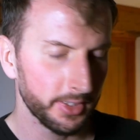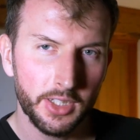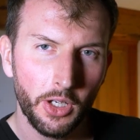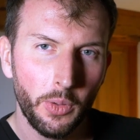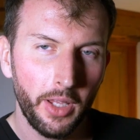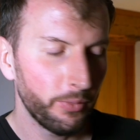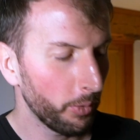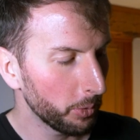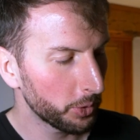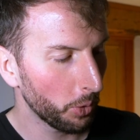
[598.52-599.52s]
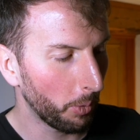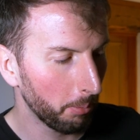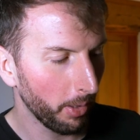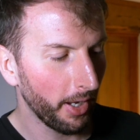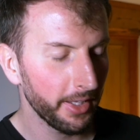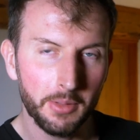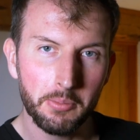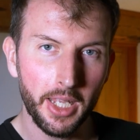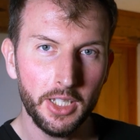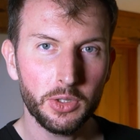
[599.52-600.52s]
And so if we were to apply the
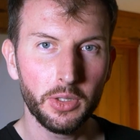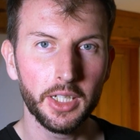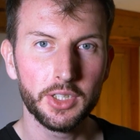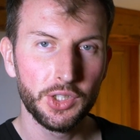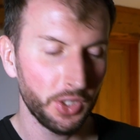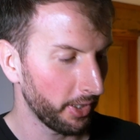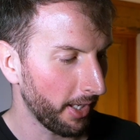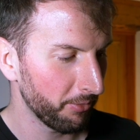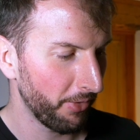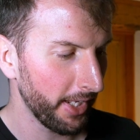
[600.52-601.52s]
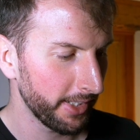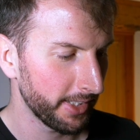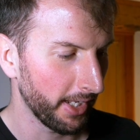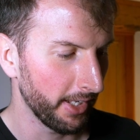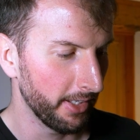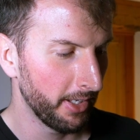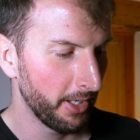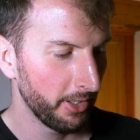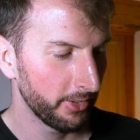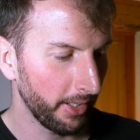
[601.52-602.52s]
matrix to that vector,
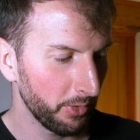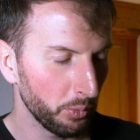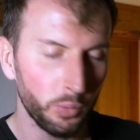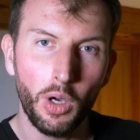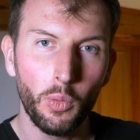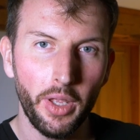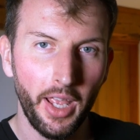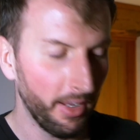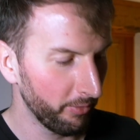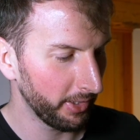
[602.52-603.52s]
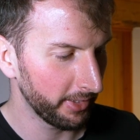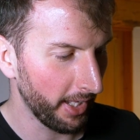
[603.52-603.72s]
then what we're having